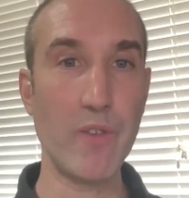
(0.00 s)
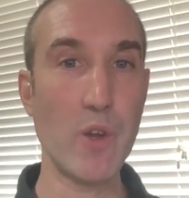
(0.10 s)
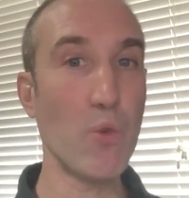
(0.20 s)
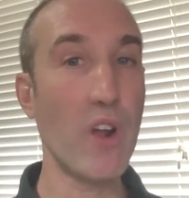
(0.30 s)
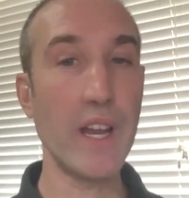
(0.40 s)

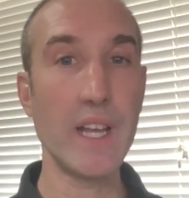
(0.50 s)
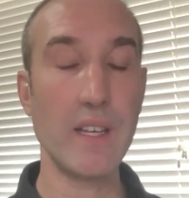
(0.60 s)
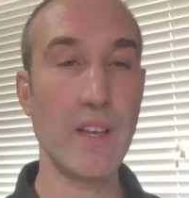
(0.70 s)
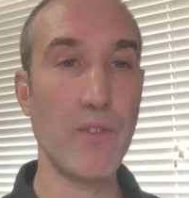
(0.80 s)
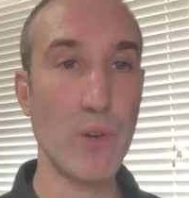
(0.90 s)
you're
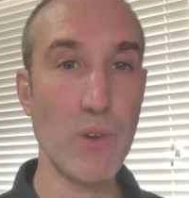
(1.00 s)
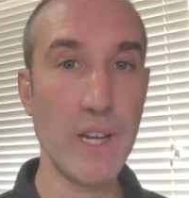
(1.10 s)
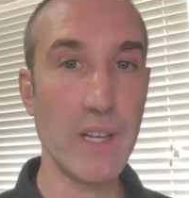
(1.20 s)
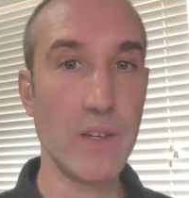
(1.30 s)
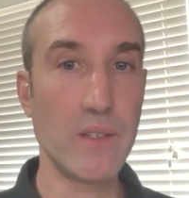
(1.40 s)

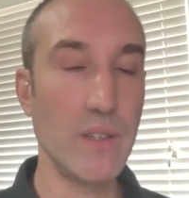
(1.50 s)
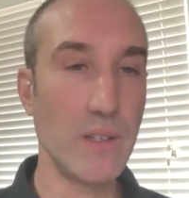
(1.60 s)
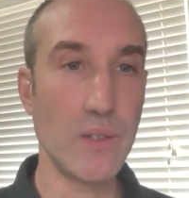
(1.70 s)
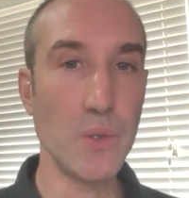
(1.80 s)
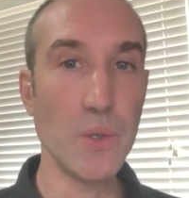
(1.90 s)
running
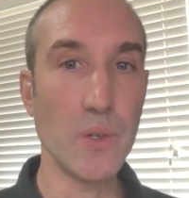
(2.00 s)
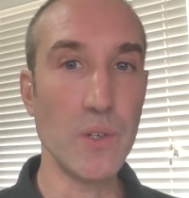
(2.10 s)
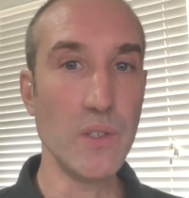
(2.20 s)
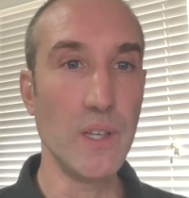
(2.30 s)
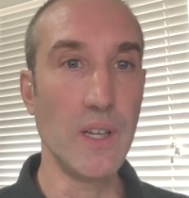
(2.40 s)

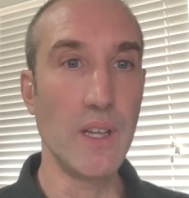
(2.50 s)
Google